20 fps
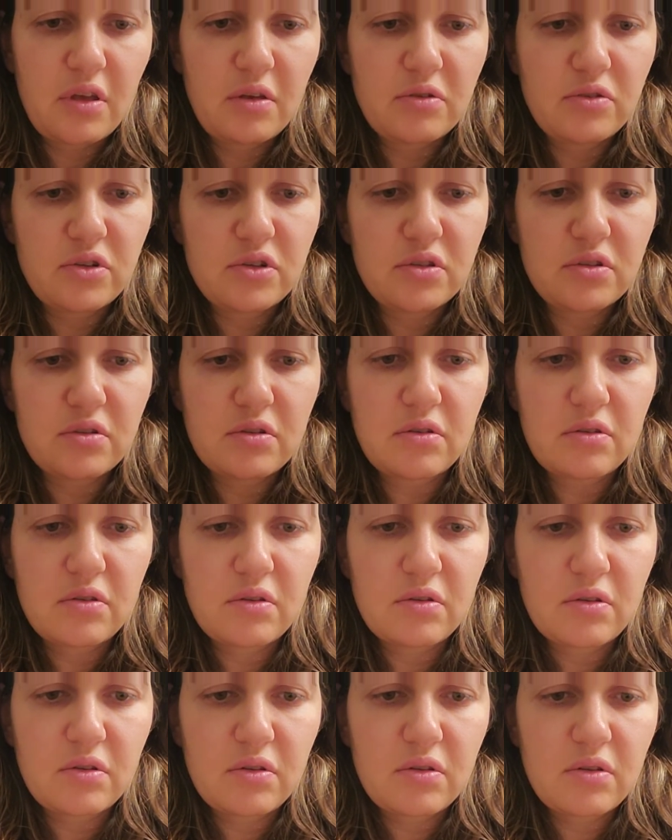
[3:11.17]
Just,
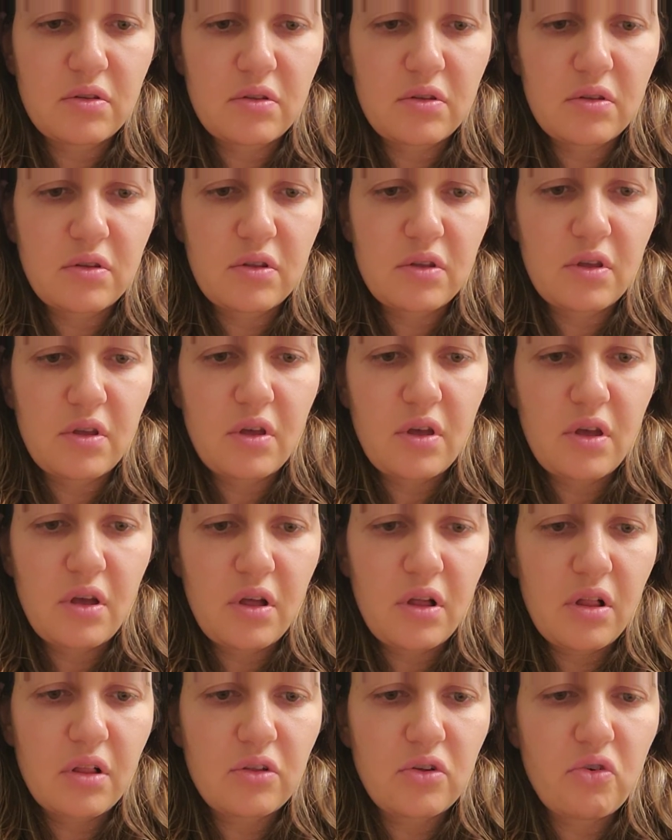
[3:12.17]

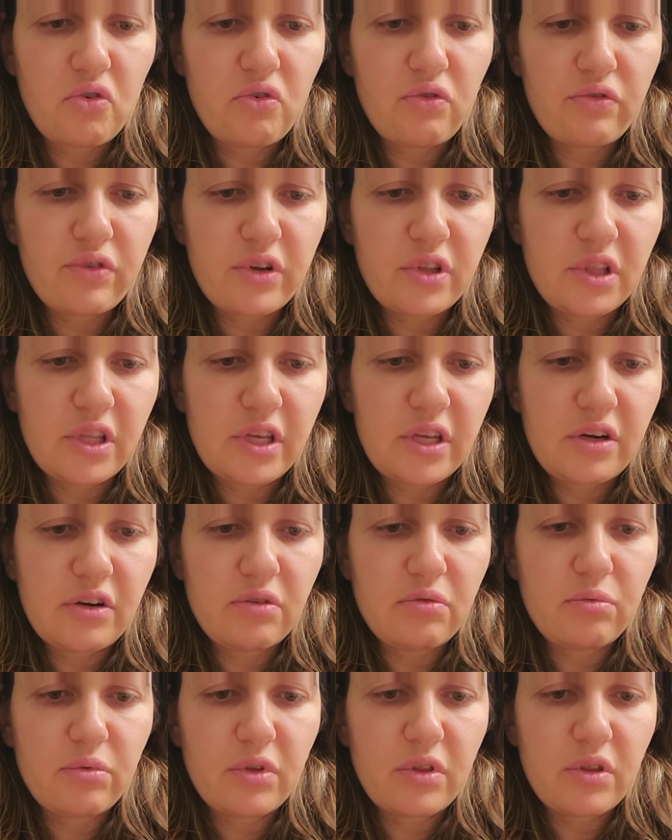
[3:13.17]
I'll go over it later
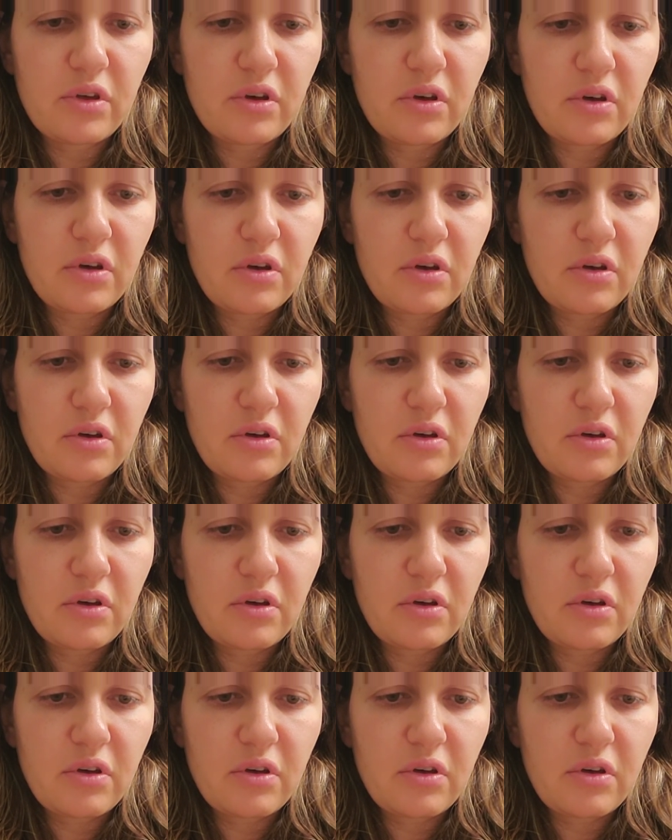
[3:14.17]
with a